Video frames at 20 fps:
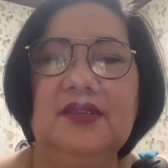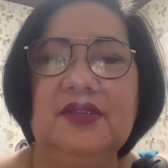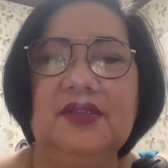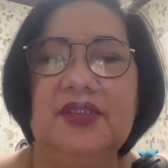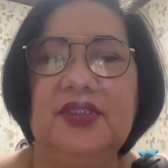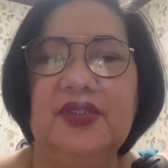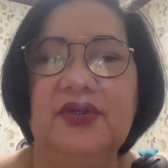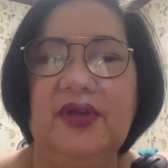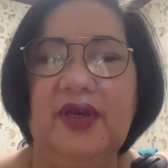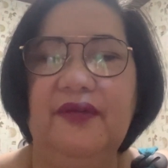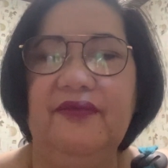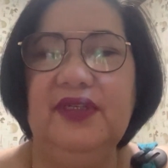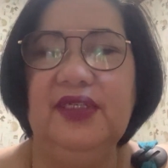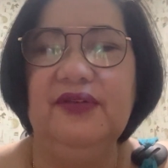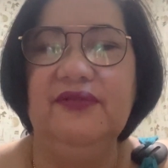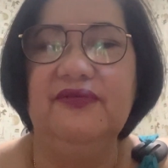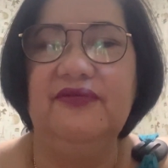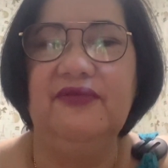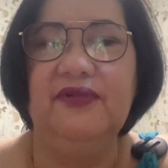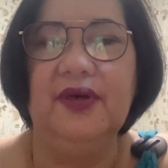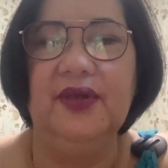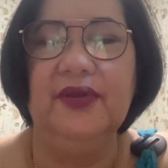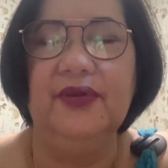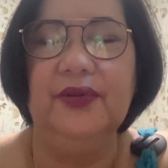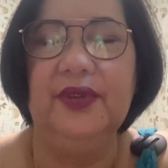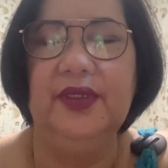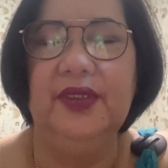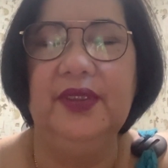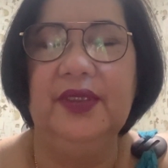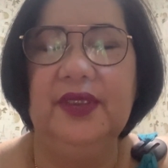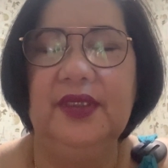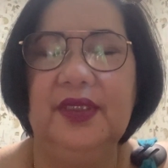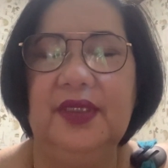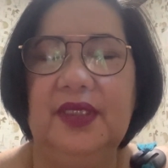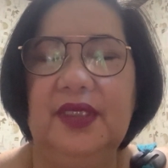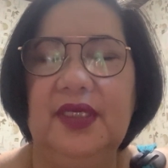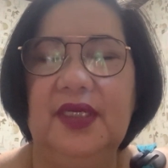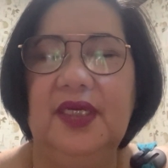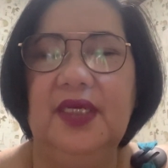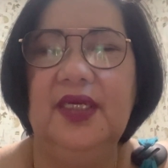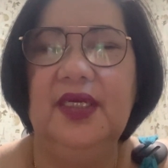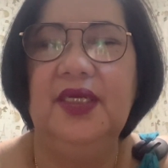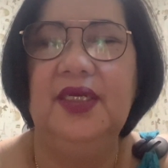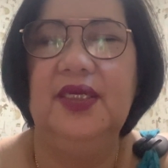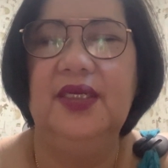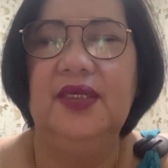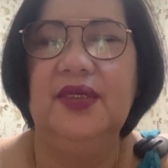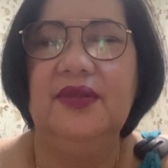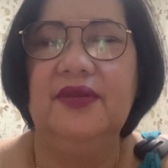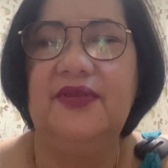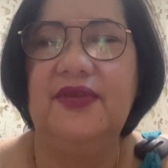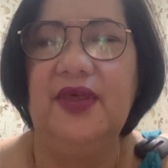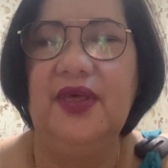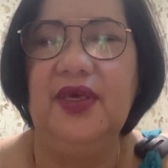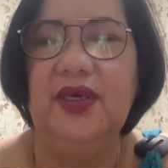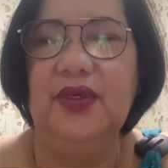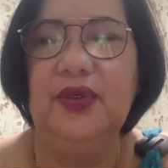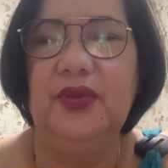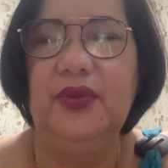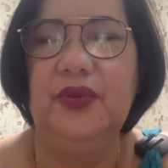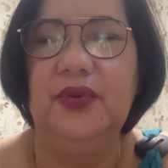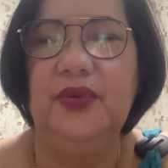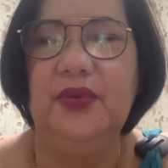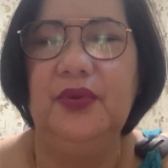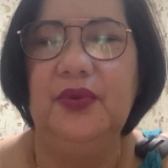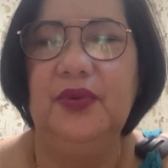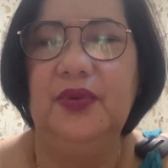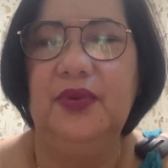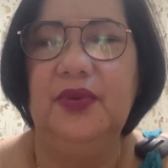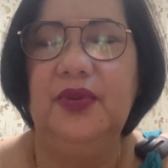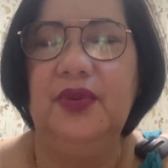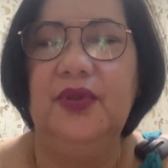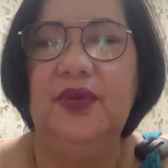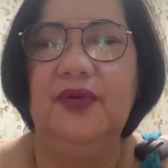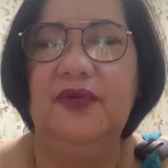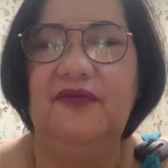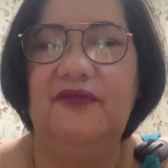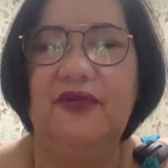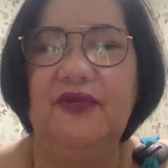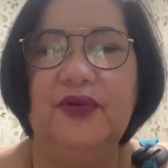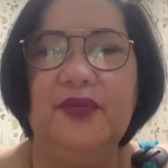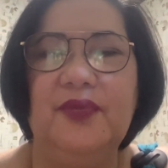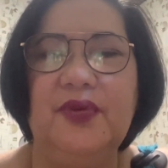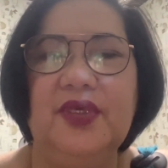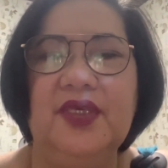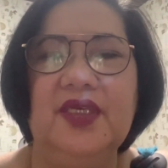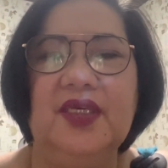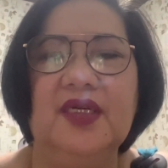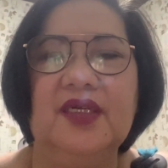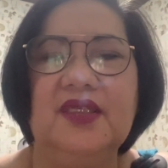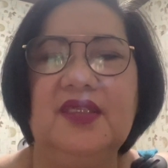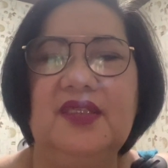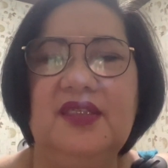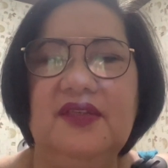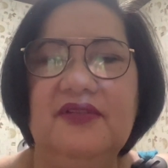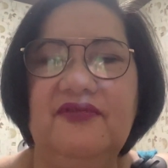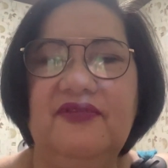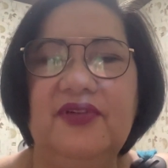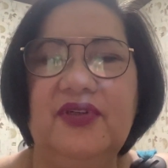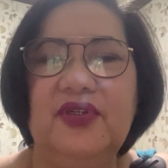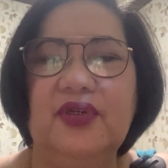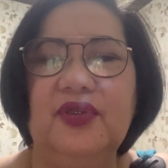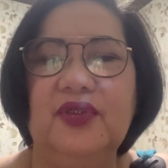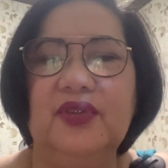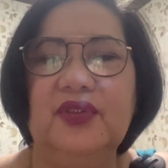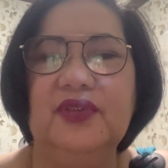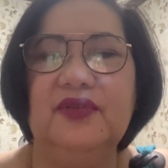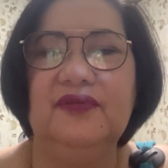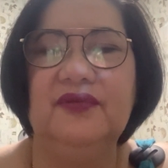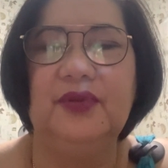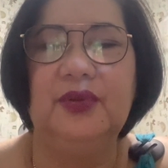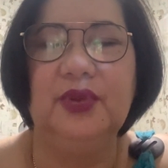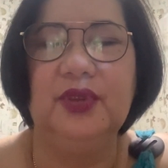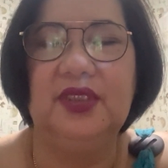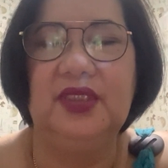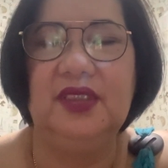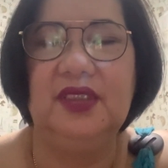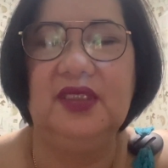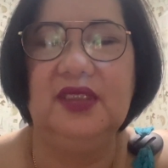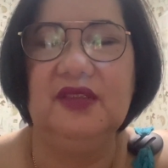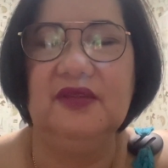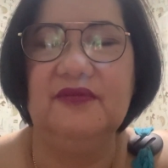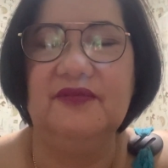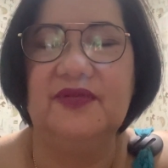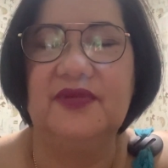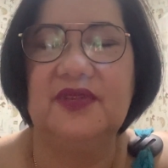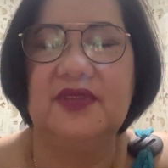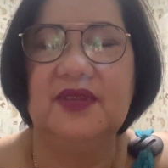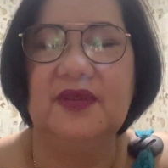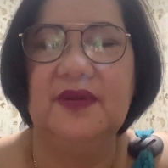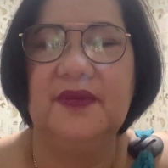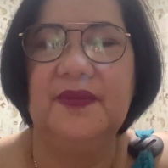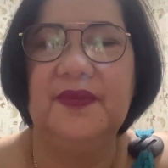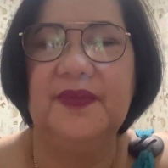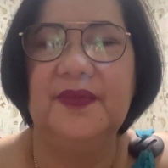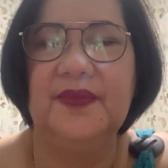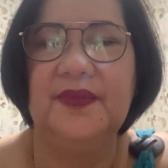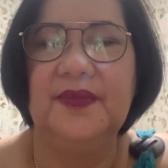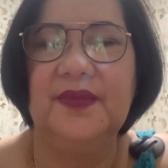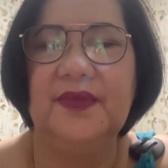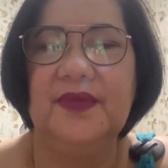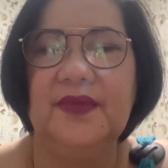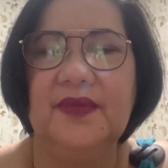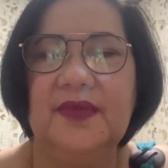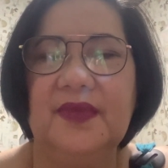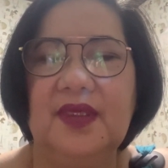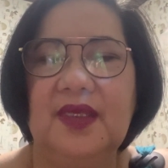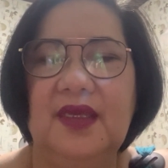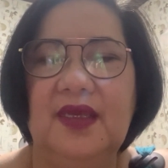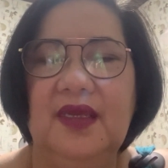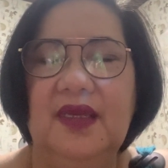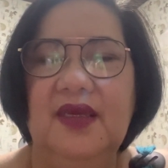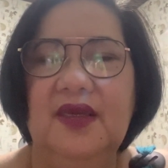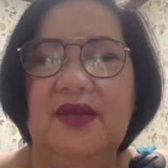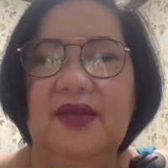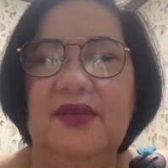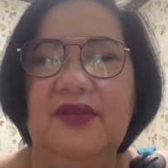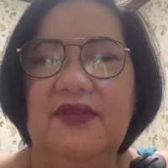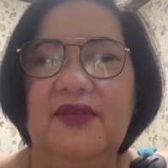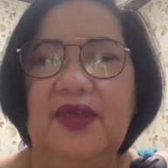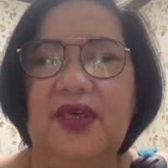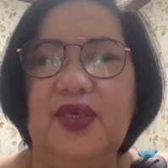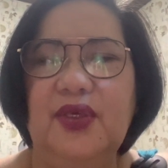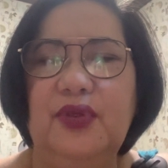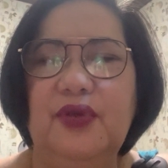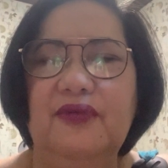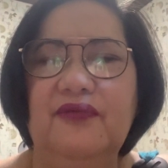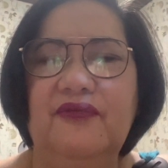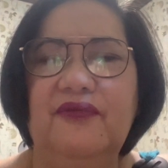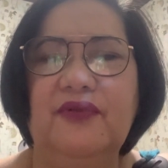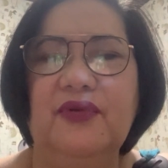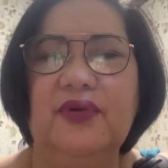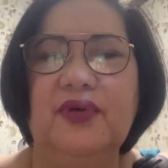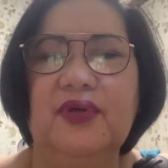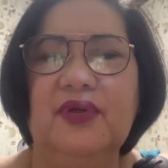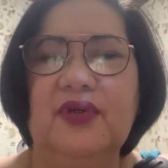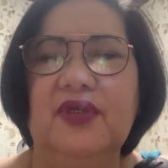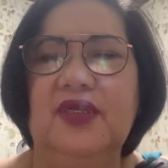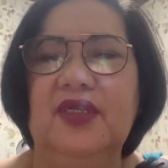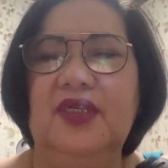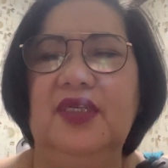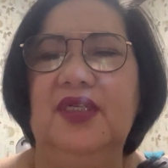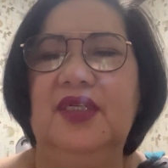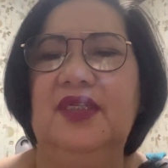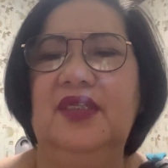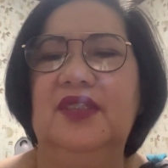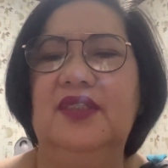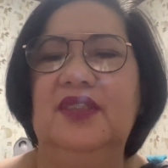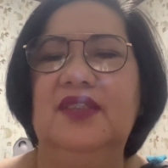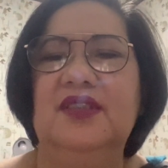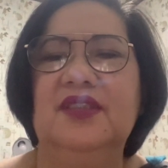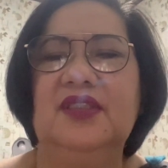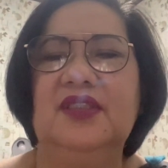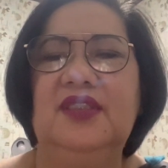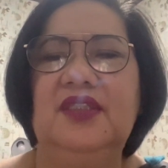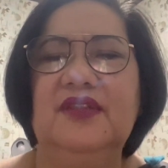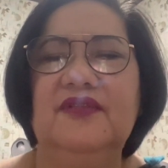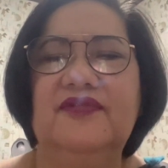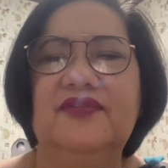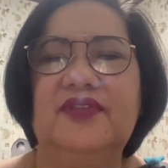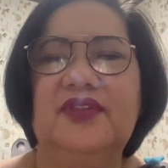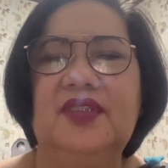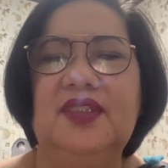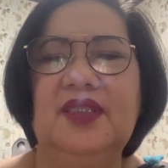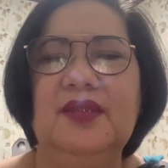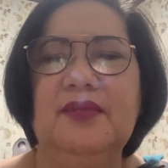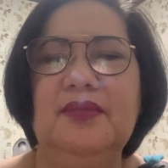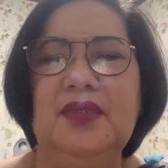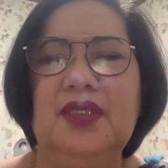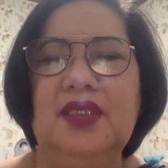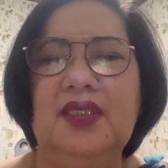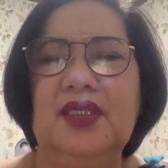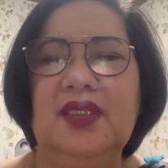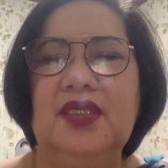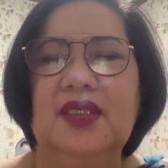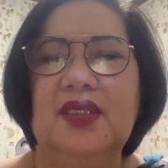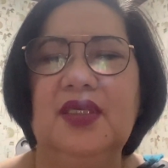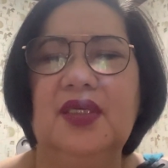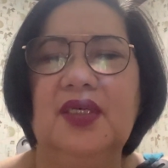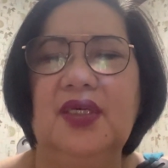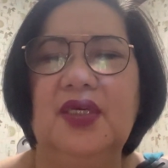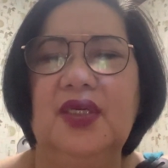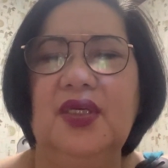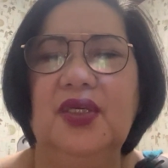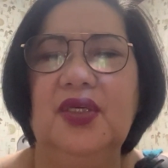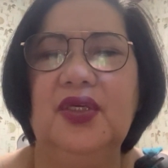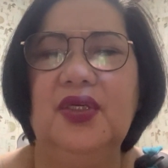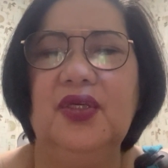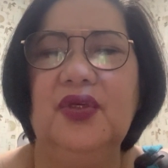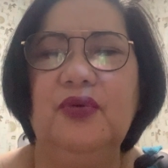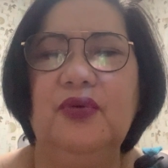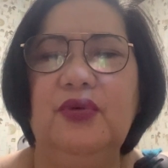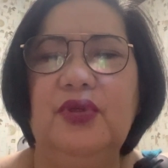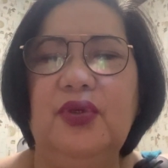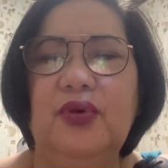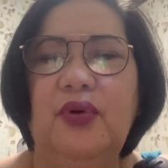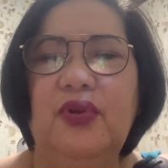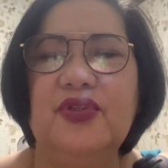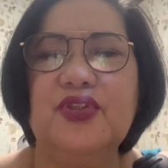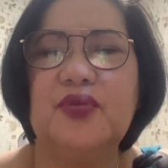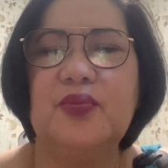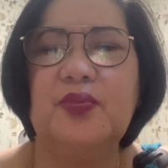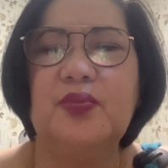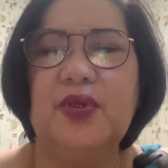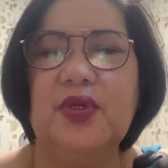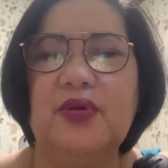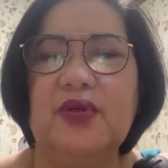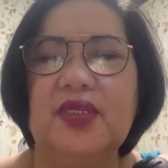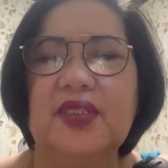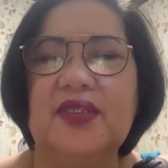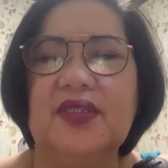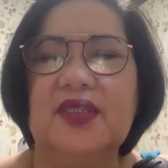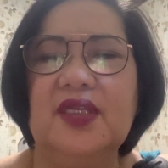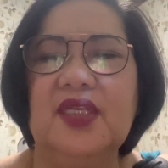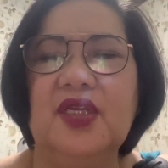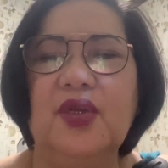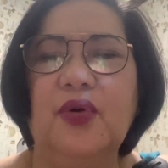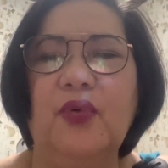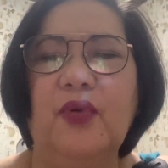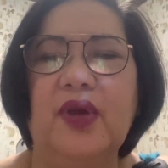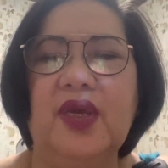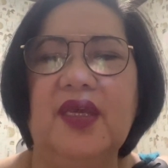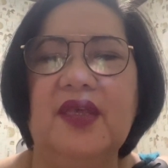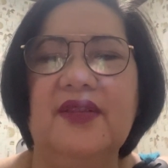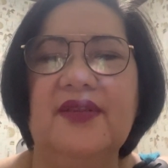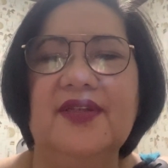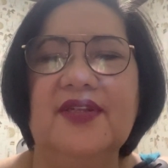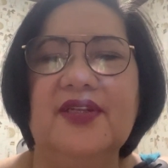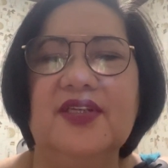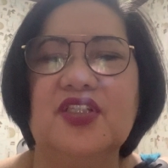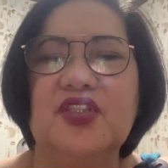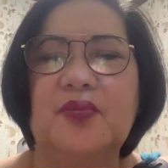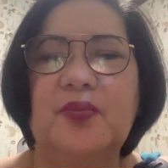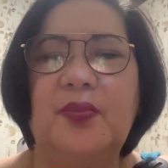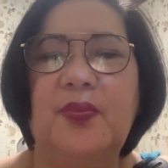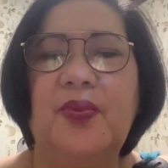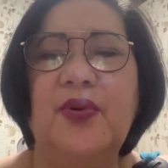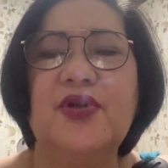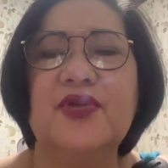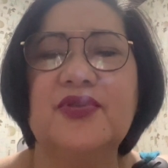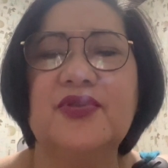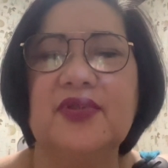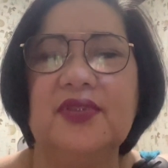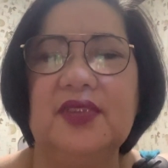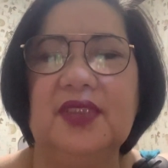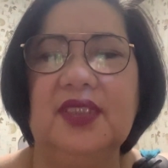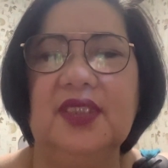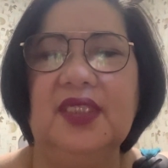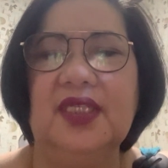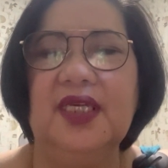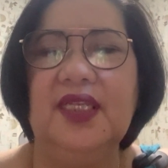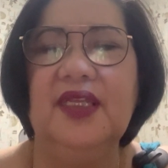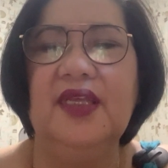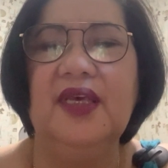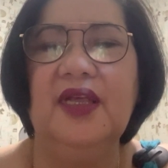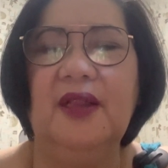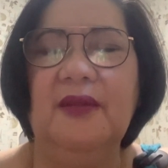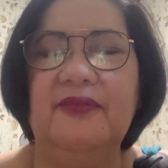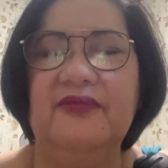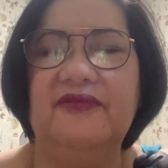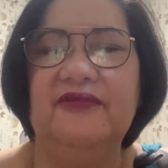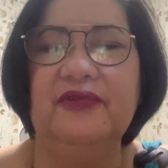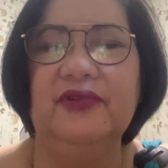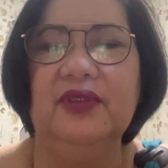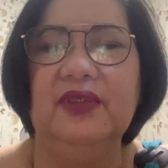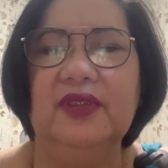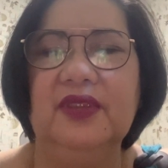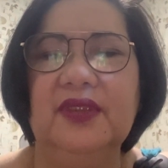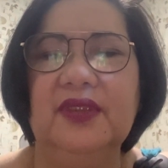Dear Heavenly Father, thank you for being a giver of good gifts. Thank you for gifting me with the Holy Spirit in a way that is personal and helpful.